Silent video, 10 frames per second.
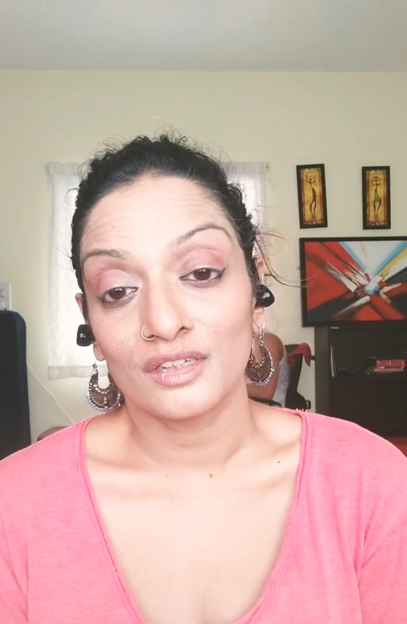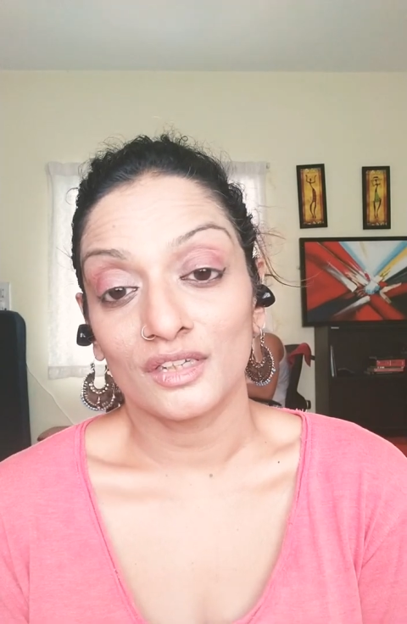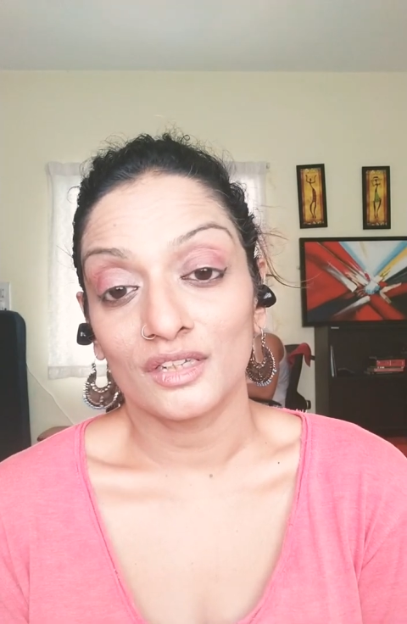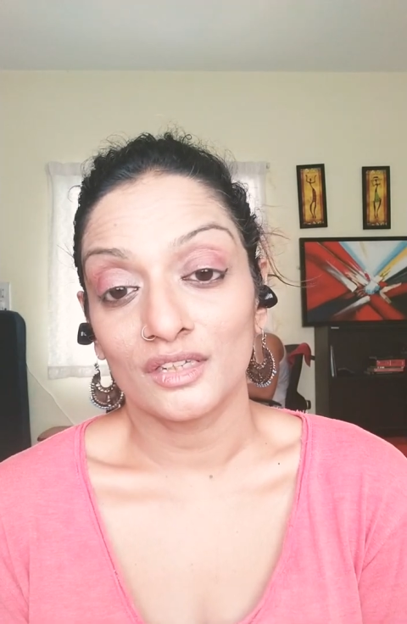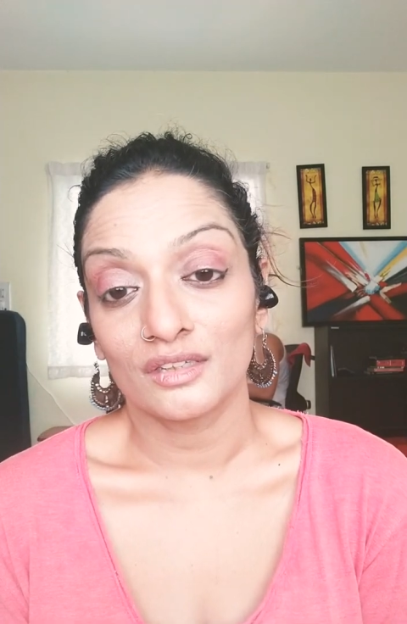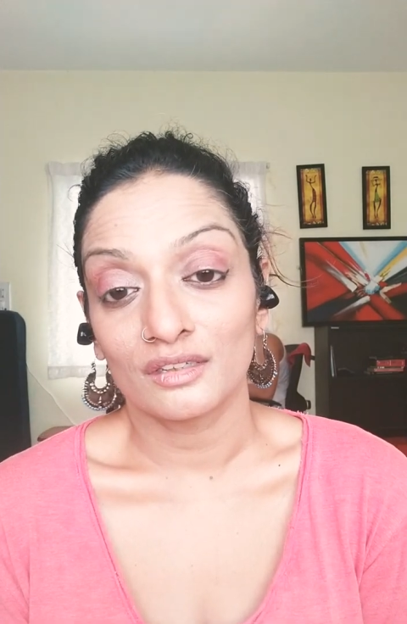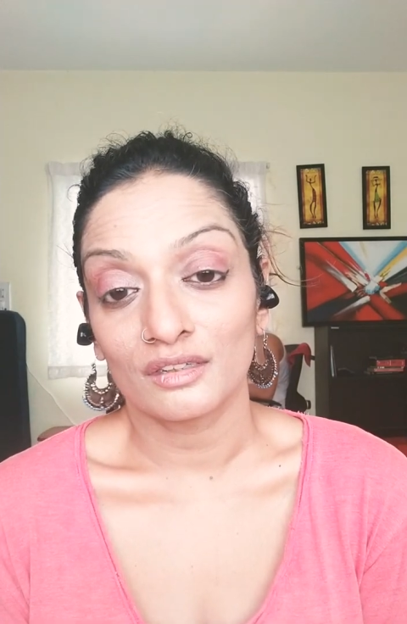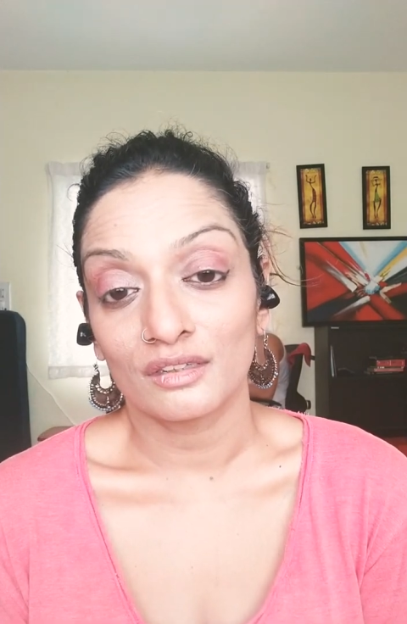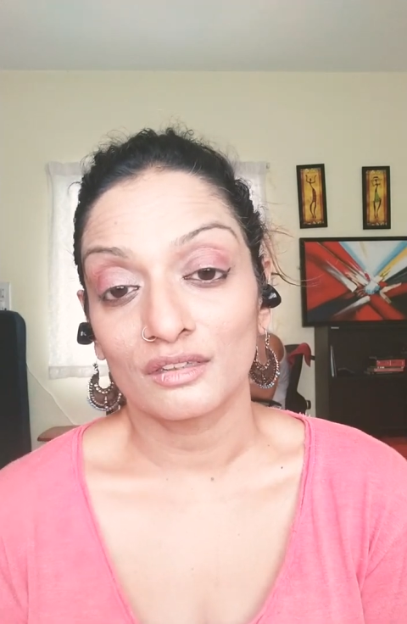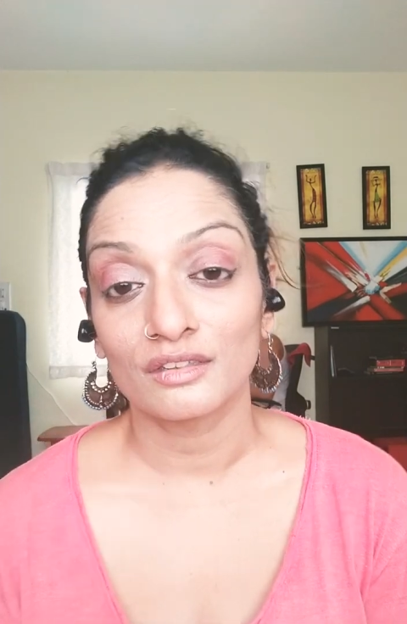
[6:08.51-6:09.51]
in
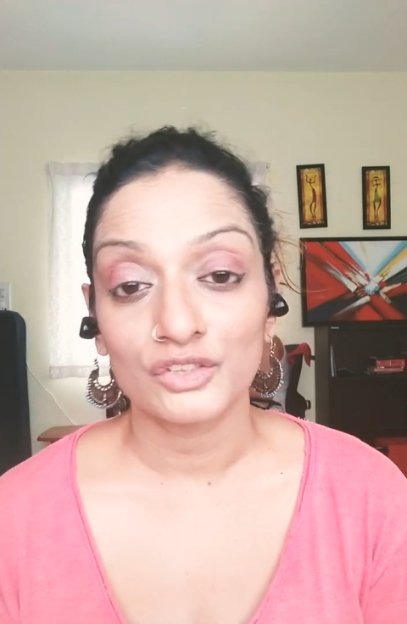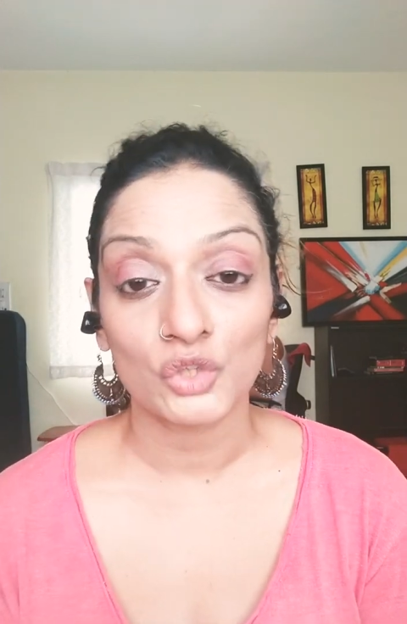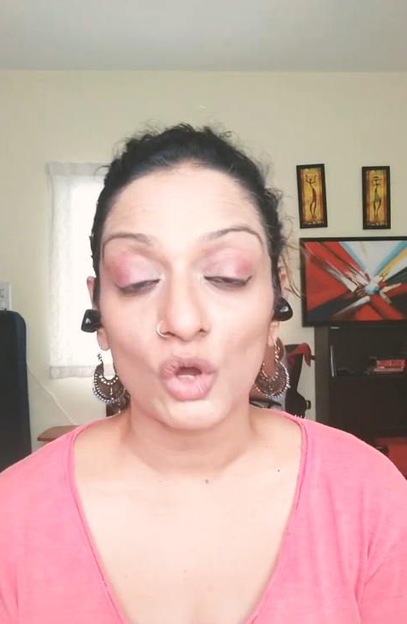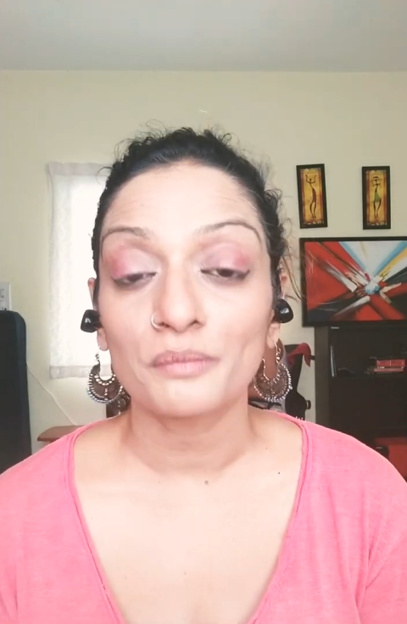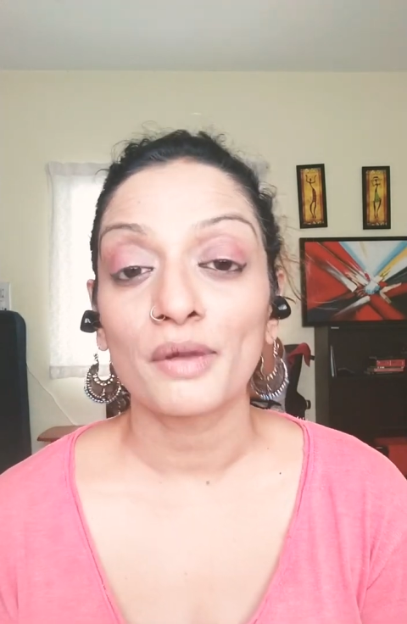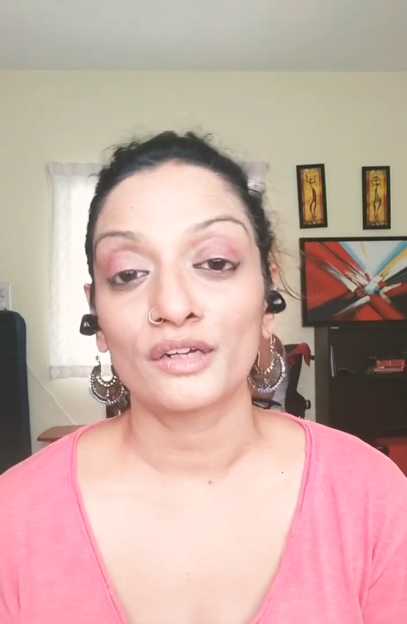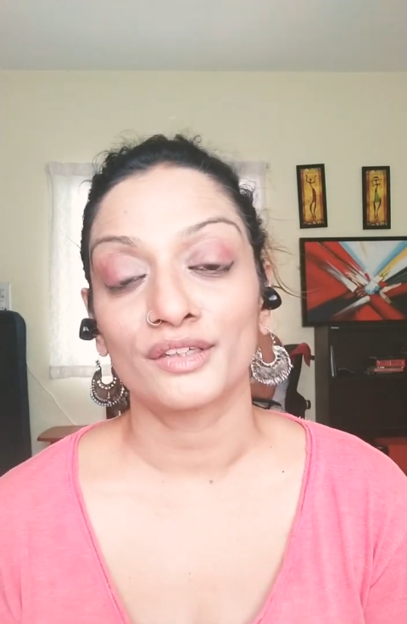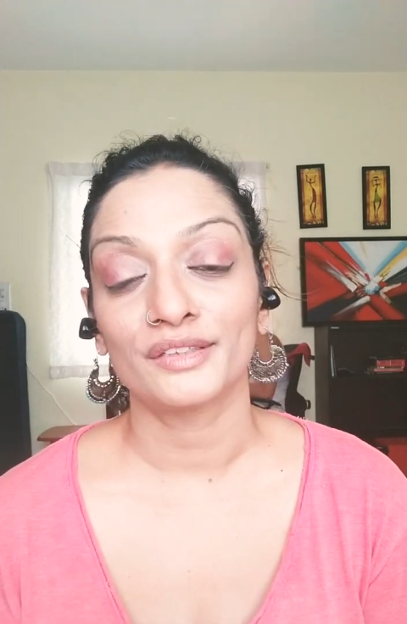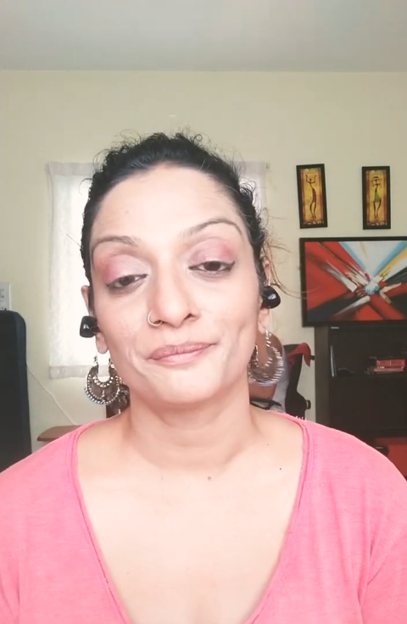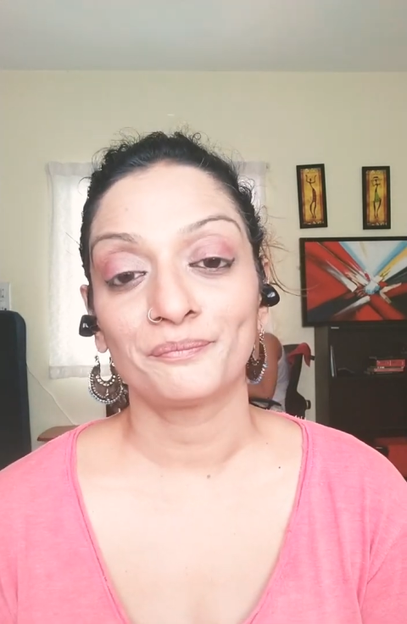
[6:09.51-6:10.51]
the stock market.